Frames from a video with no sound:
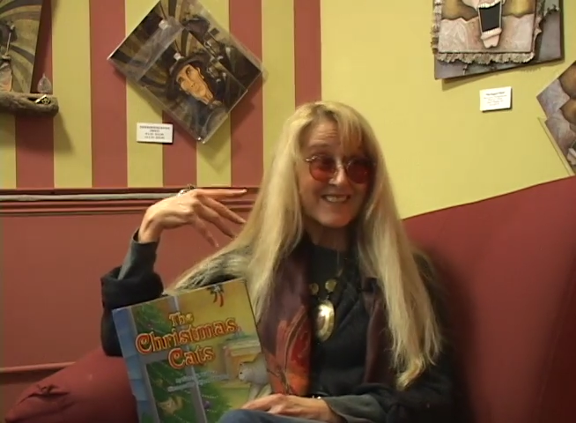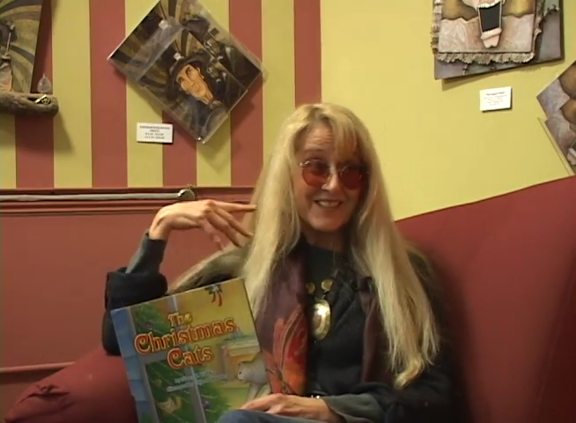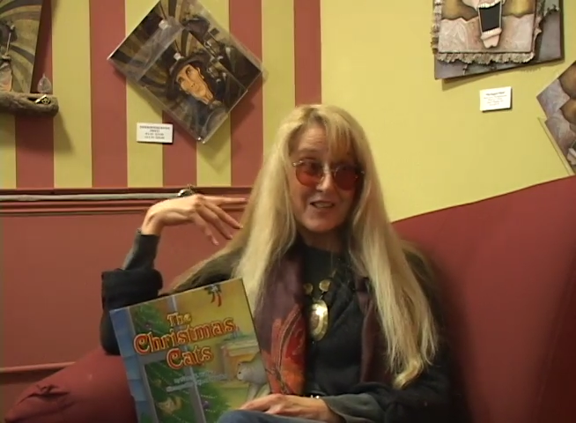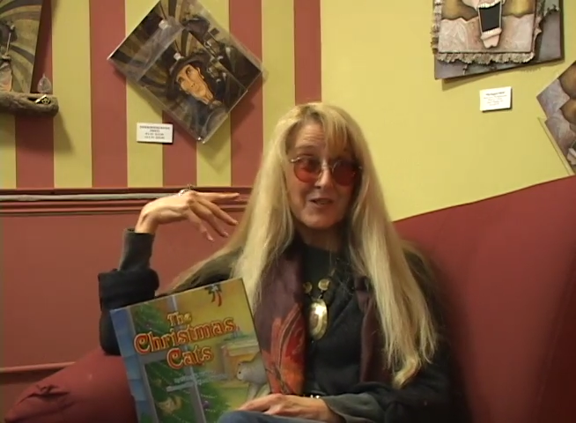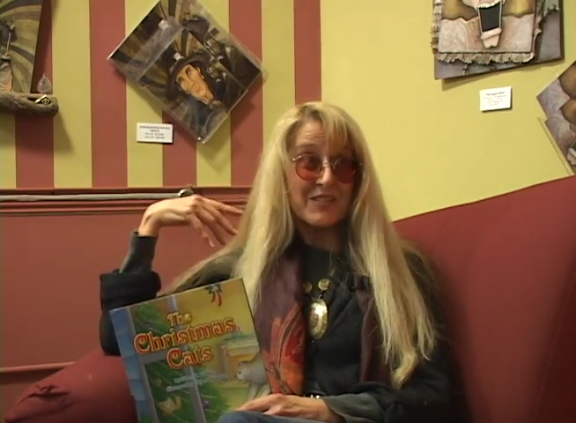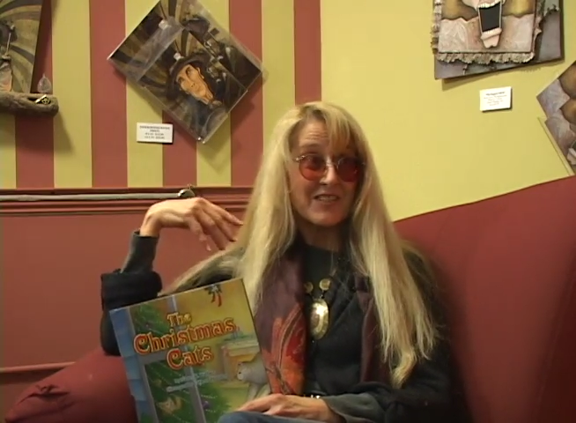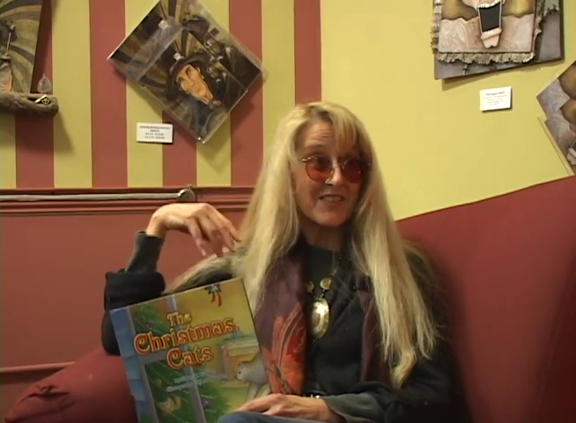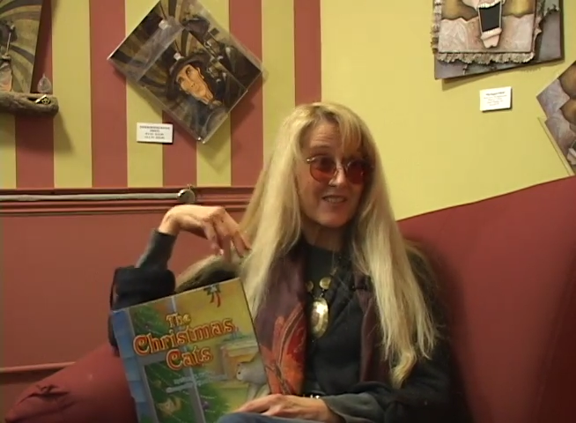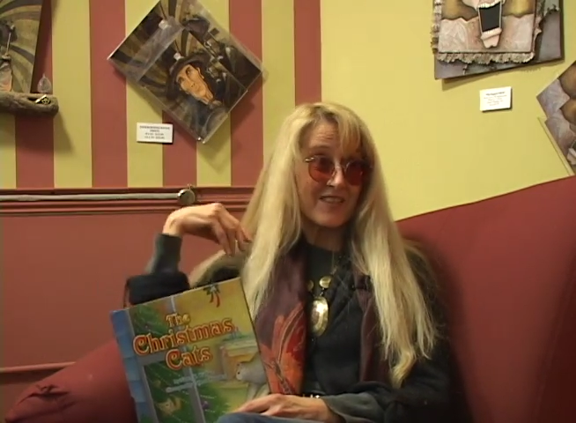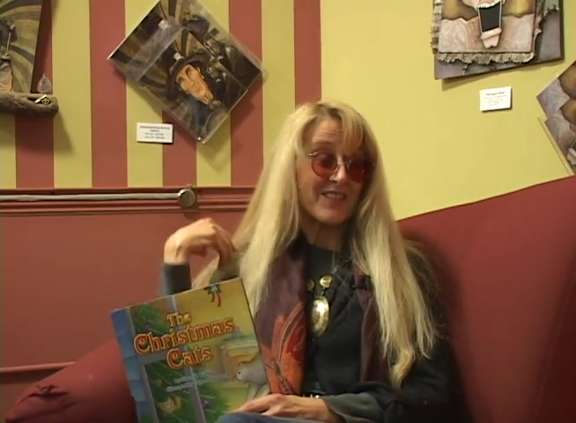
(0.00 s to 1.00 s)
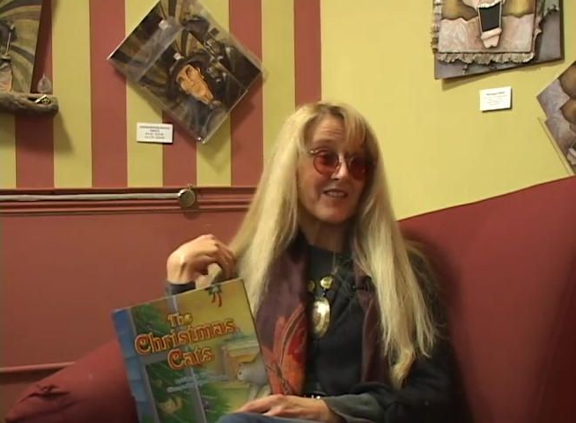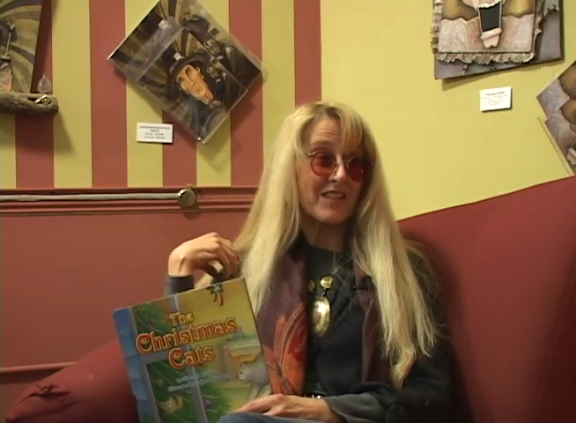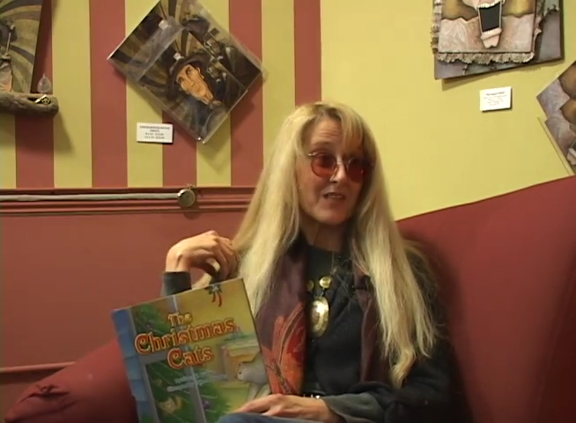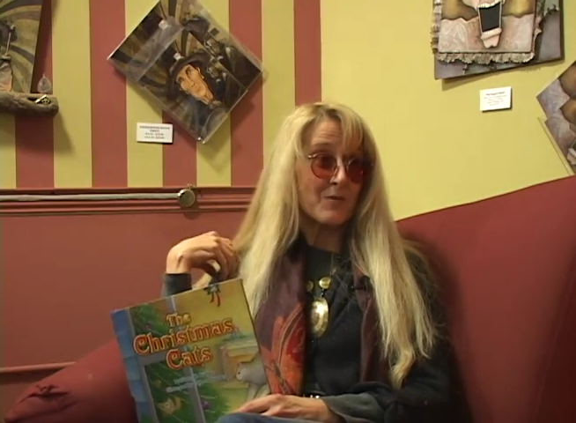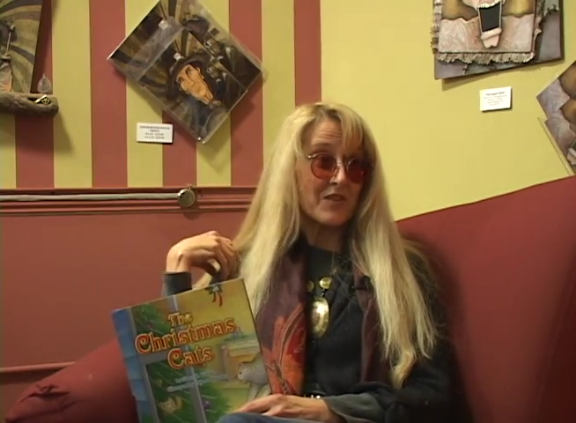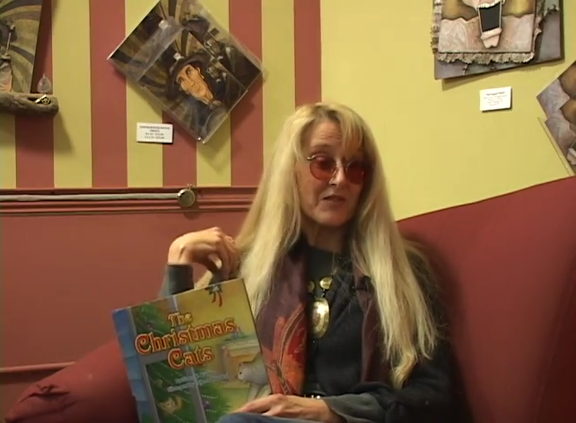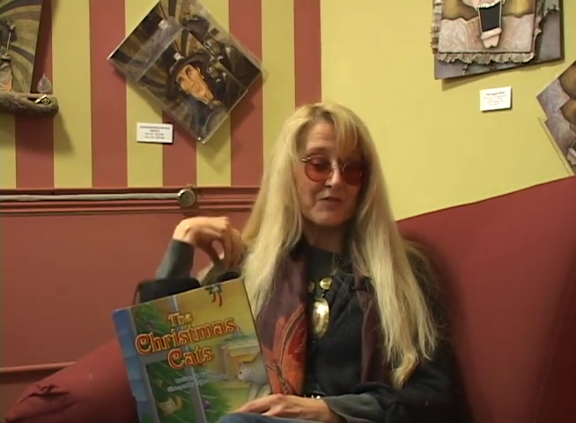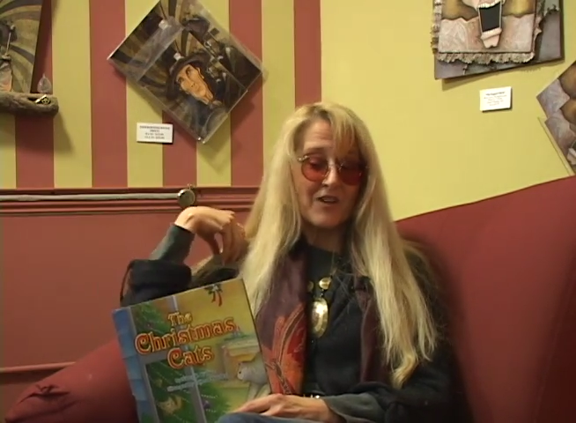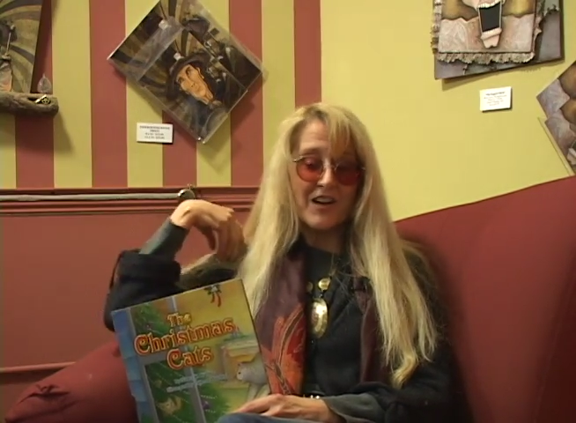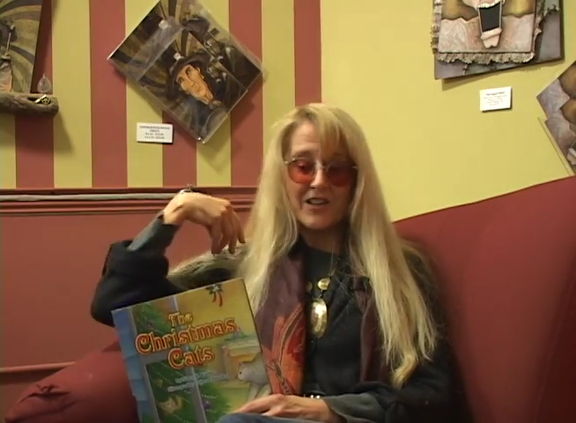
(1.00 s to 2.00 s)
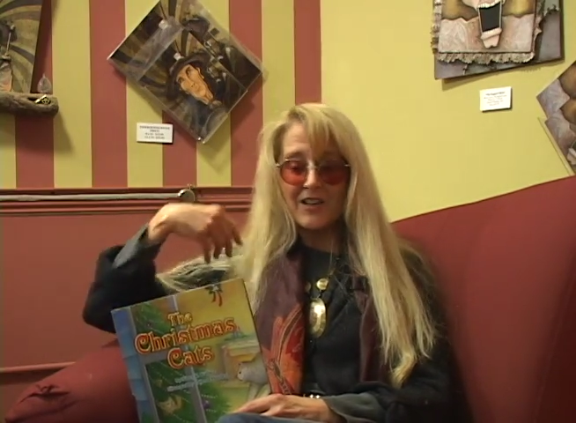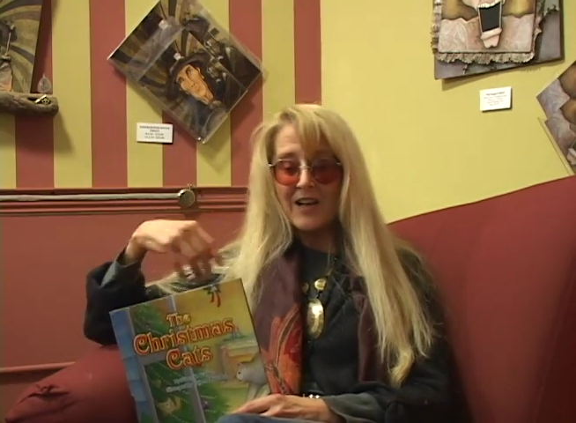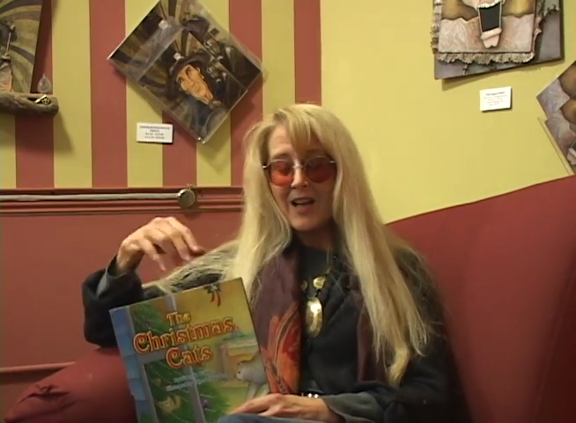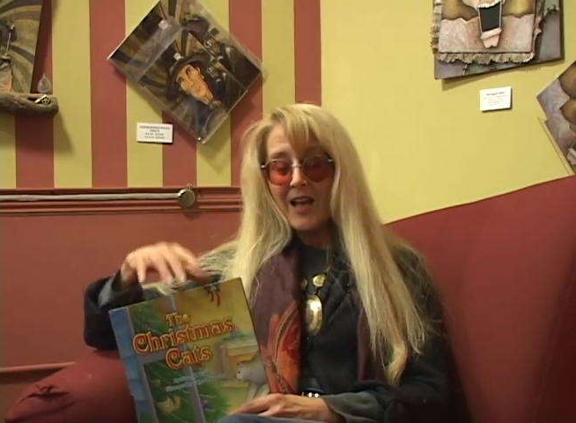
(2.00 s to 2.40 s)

and the thing was on fire.